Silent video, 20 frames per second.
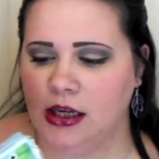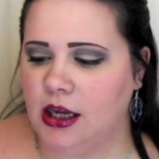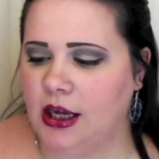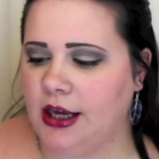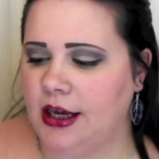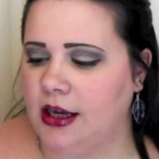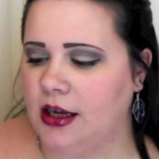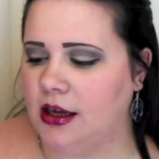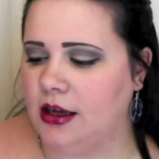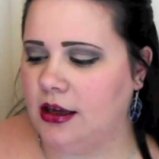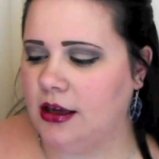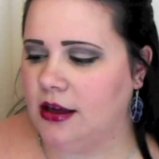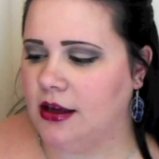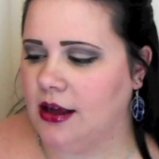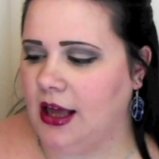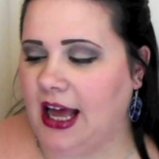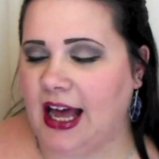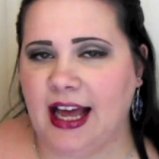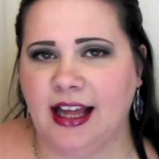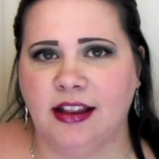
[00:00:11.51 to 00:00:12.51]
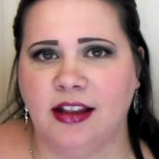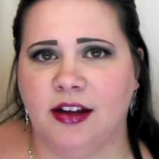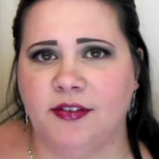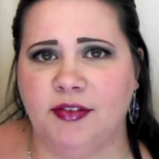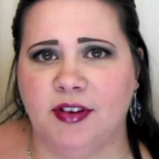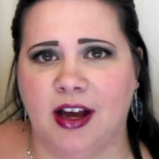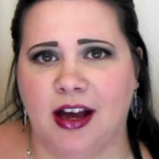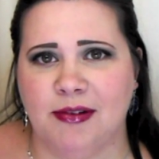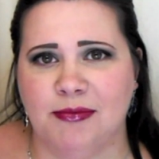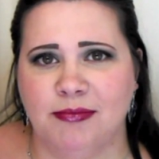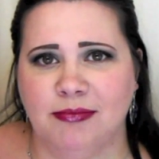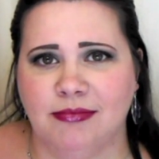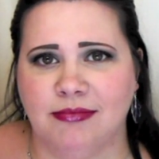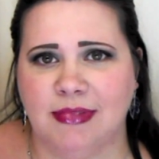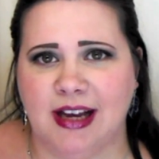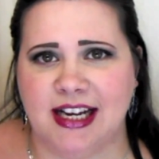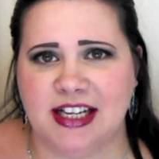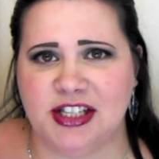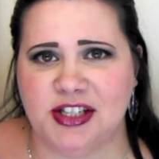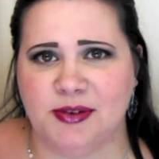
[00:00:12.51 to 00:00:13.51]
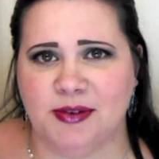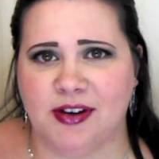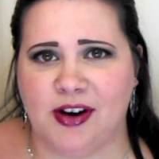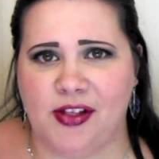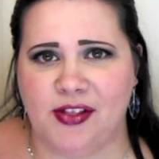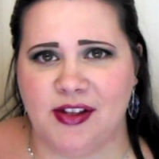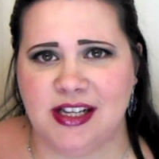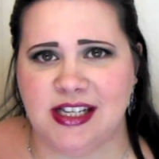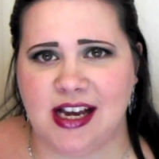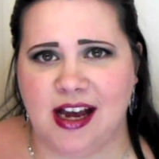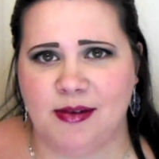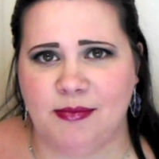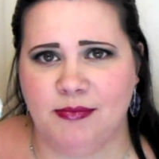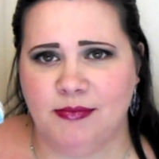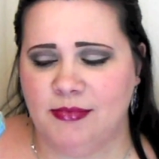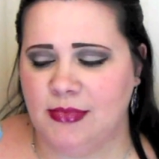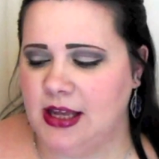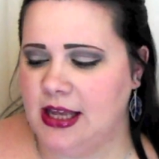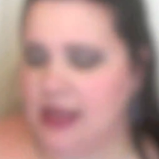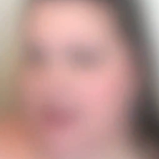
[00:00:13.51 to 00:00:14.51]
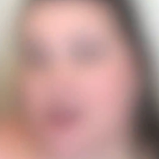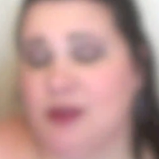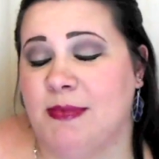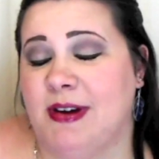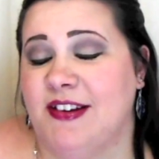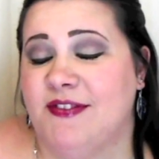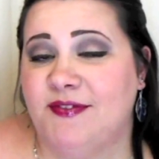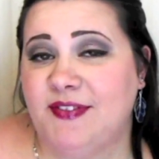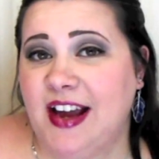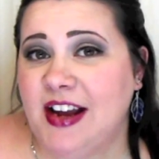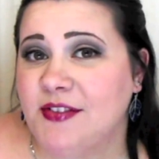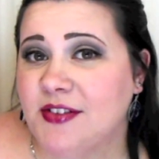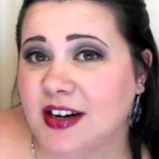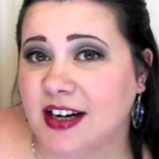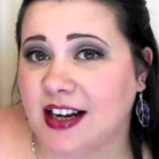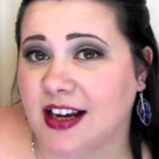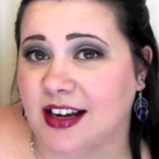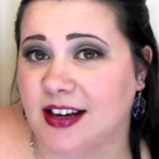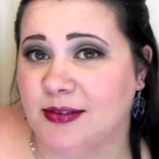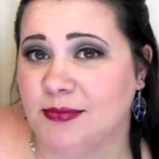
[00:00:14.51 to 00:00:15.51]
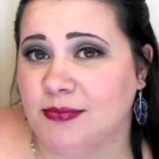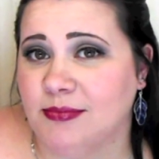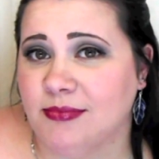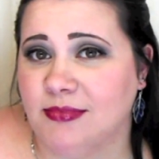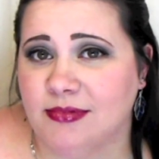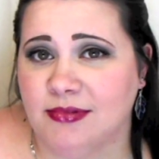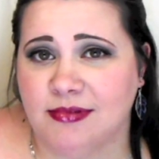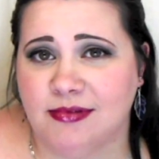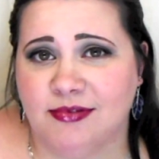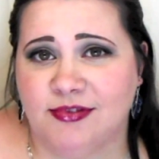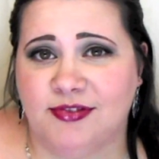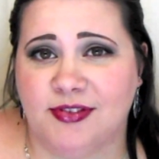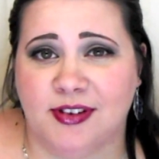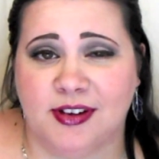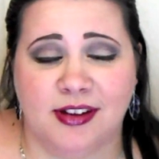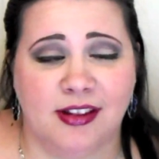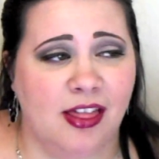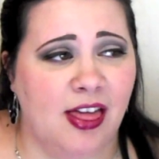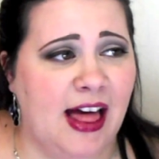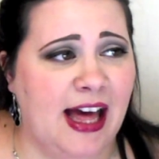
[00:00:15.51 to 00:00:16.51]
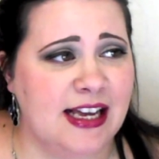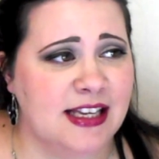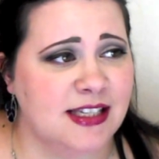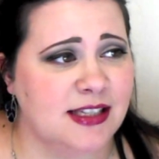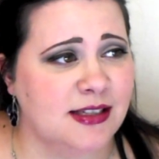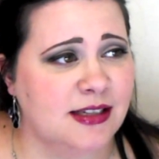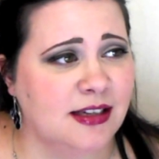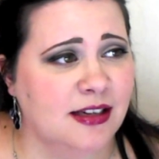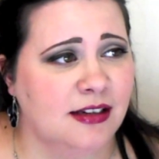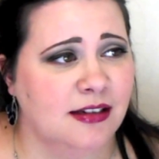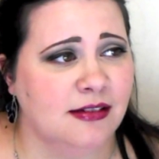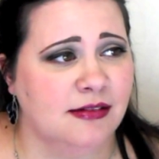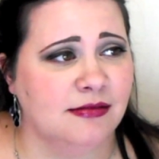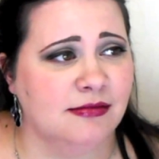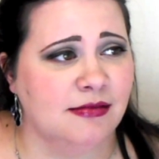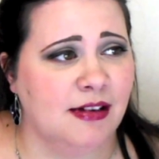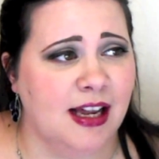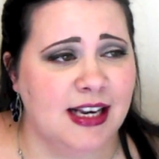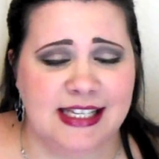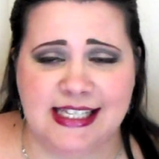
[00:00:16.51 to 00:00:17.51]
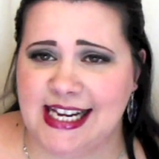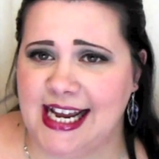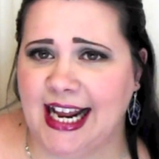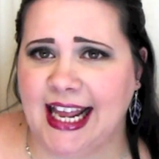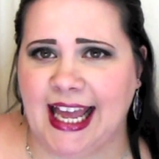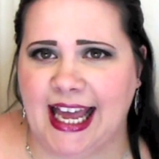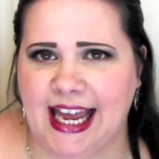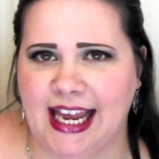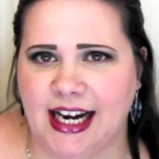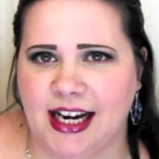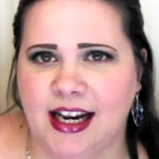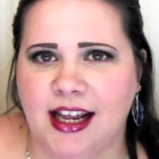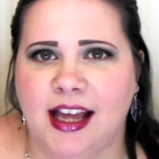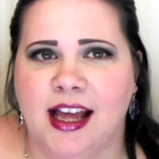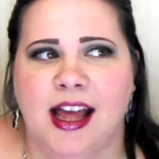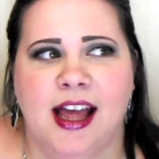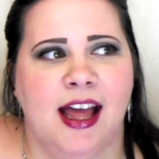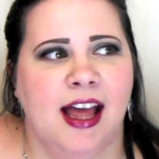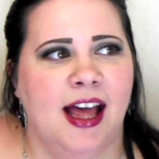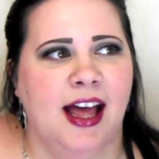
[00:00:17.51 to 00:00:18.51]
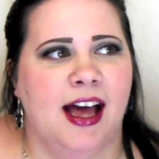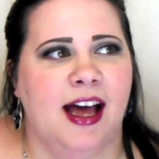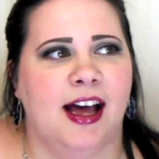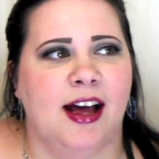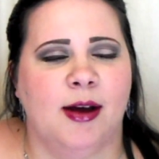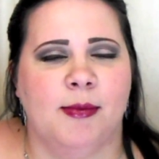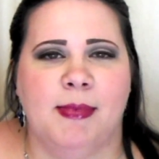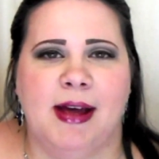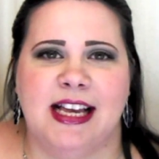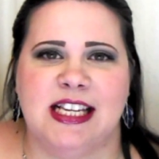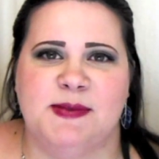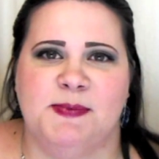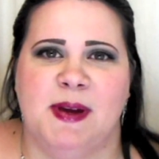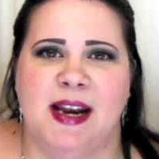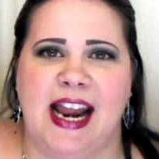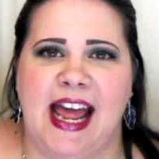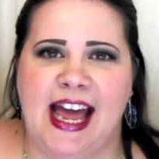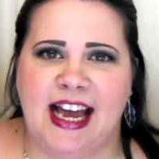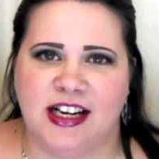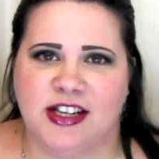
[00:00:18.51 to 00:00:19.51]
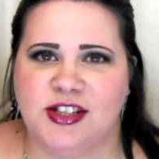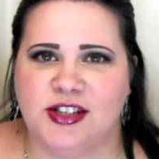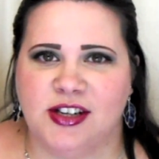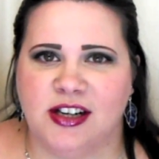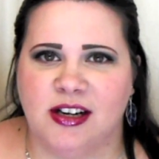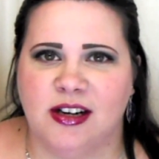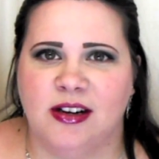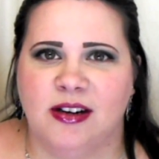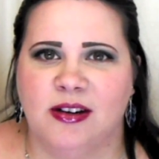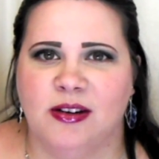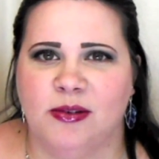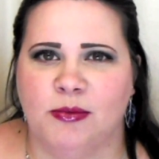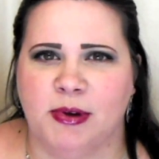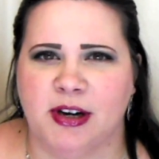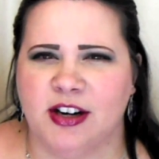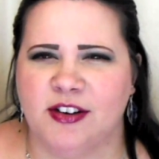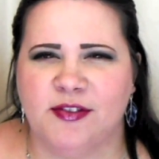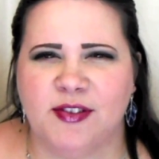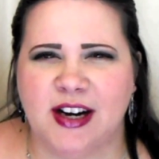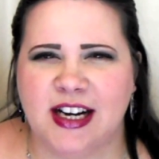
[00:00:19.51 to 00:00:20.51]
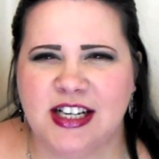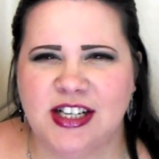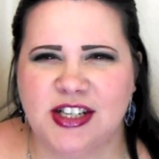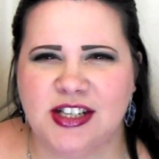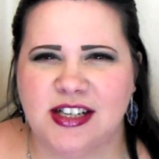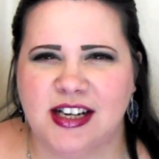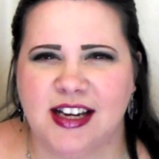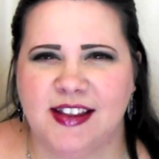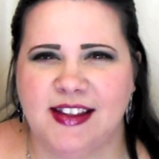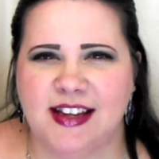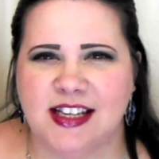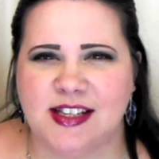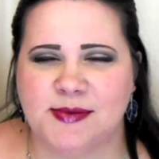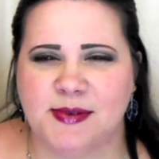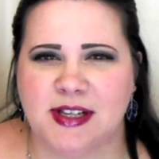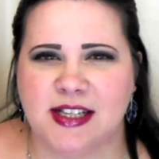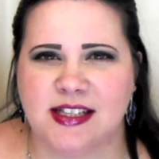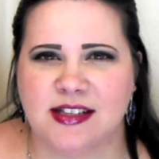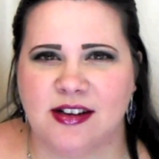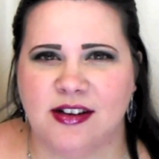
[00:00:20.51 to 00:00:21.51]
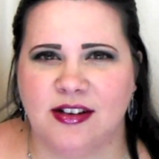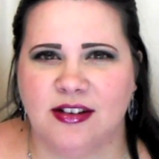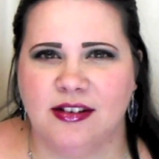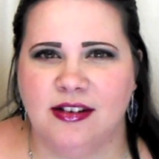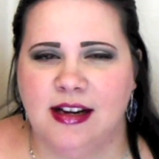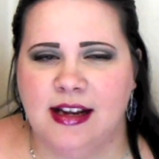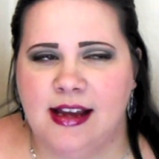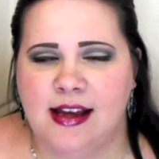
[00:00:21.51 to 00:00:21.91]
I love gum. I chew it all the time. So my favorite gum for the last decade has been Extra Winter Fresh, I think is what it's called.